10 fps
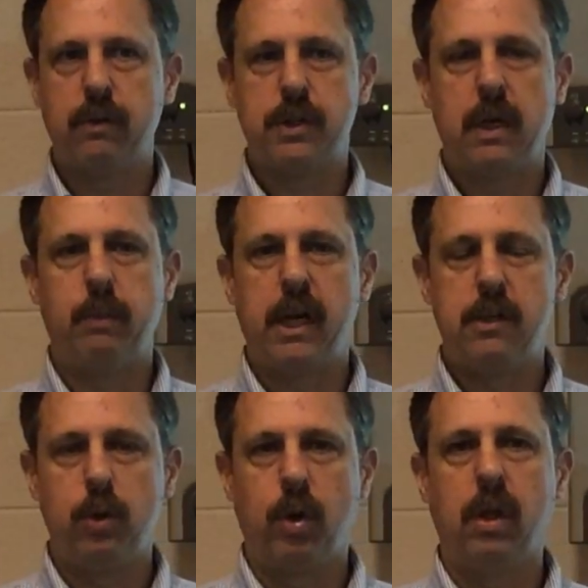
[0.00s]
for
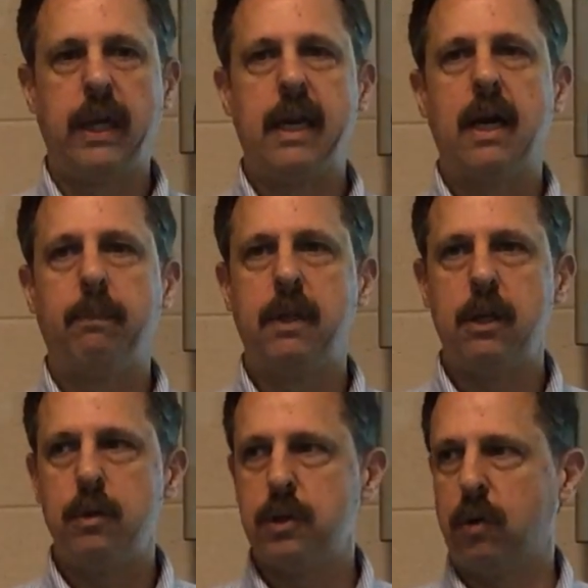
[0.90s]
somebody to clean up the
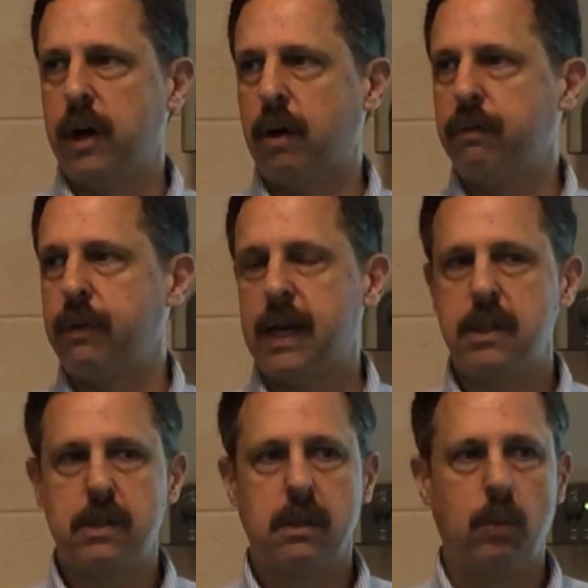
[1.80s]
user
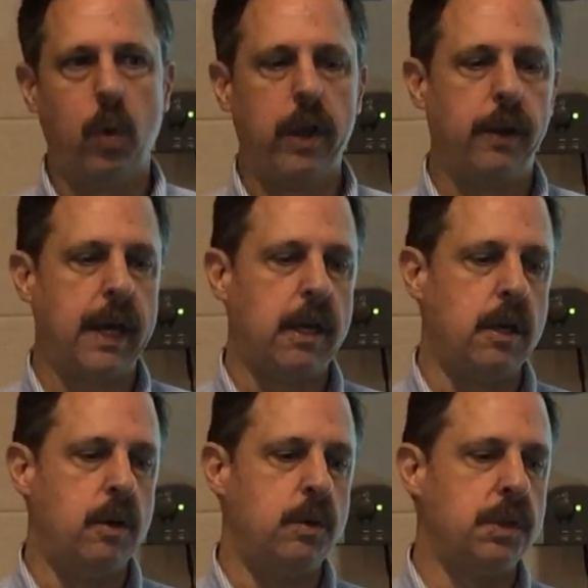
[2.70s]
interface, whether they
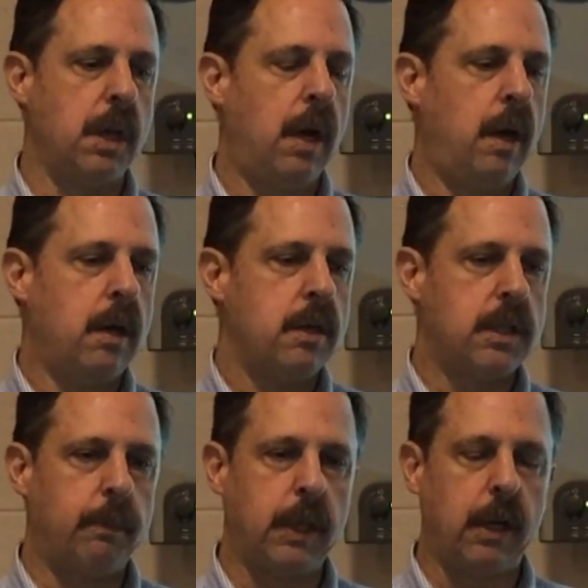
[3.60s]
use
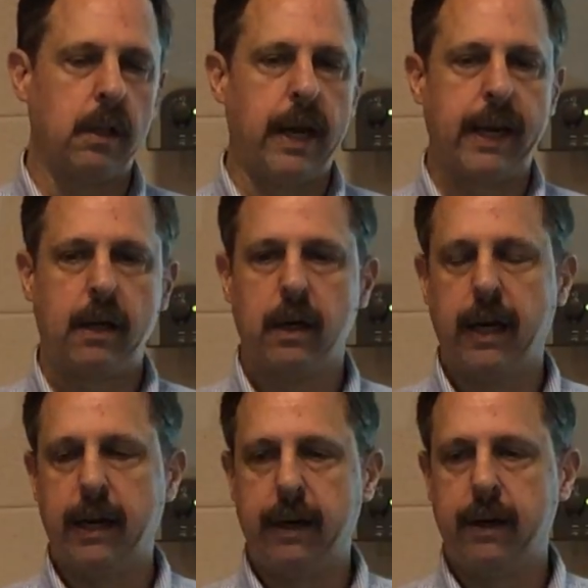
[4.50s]
something like,
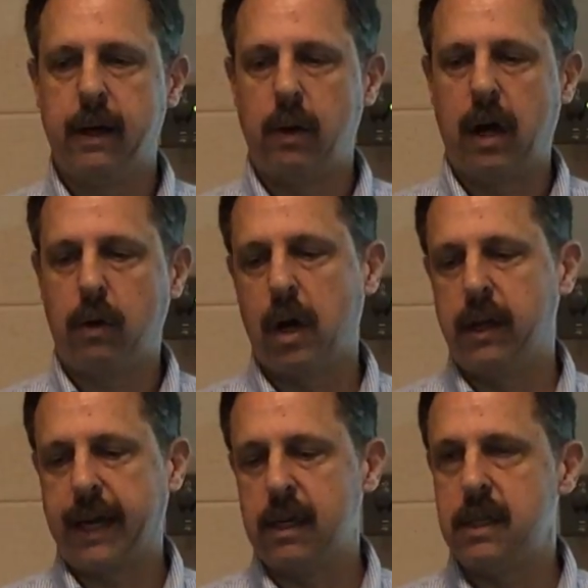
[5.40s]
I'll call
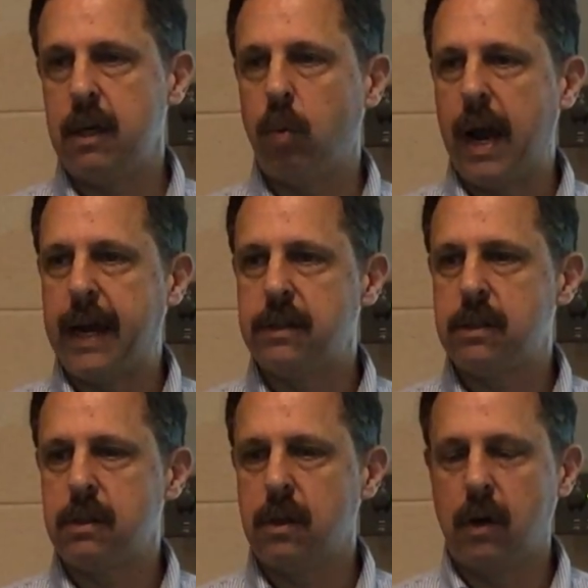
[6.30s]
it like a
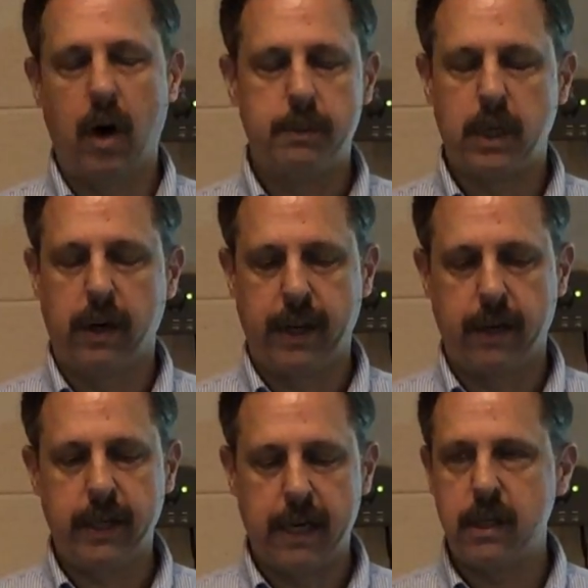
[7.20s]
D-RATS, or I'm sorry,
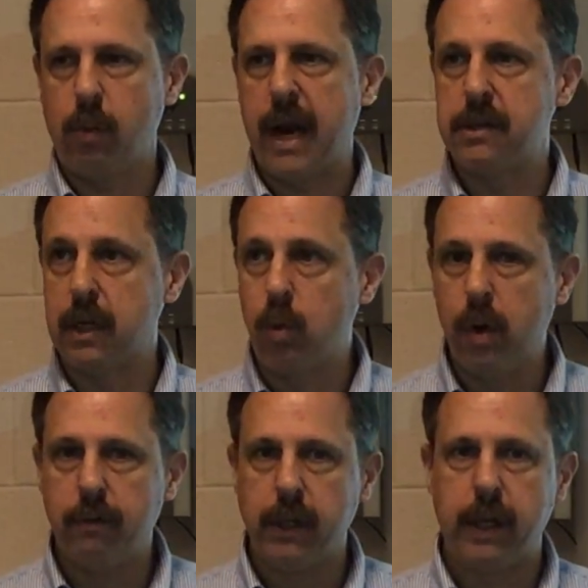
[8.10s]
yeah, D-RATS
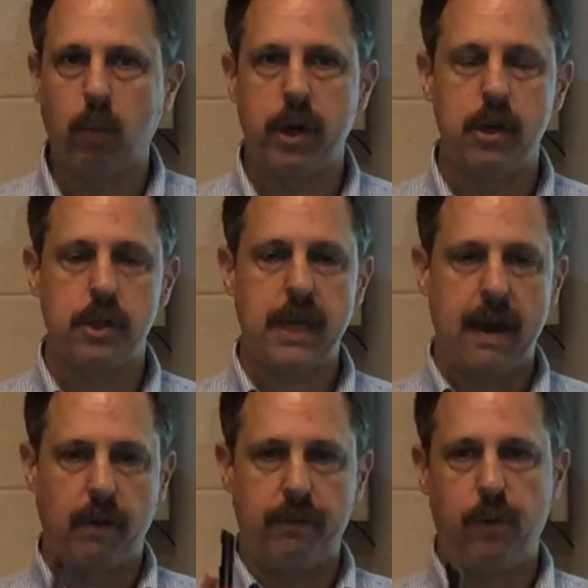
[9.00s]
equivalent, where you just
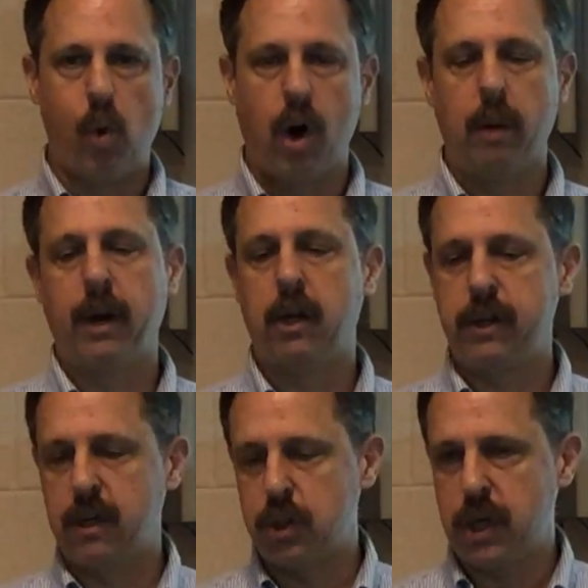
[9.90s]
have a form and
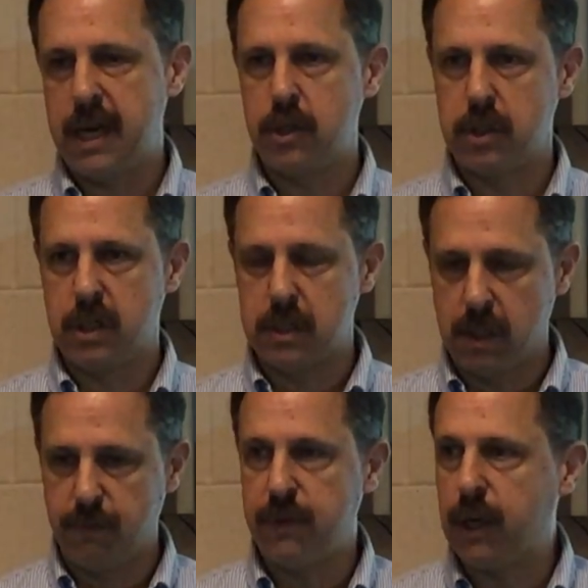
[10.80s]
all you exchange is just
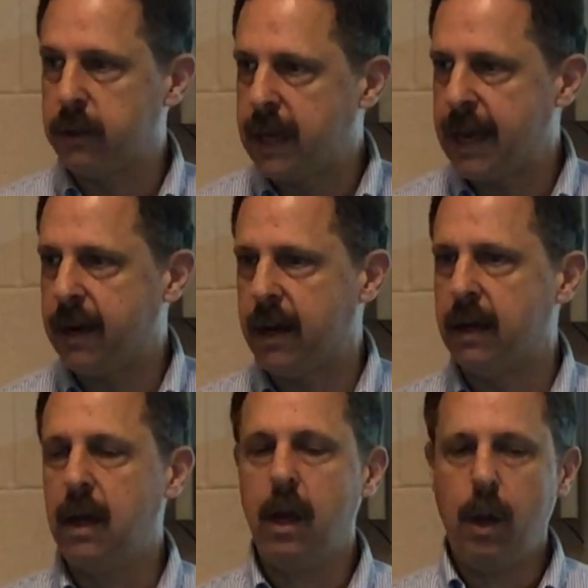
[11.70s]
the field data.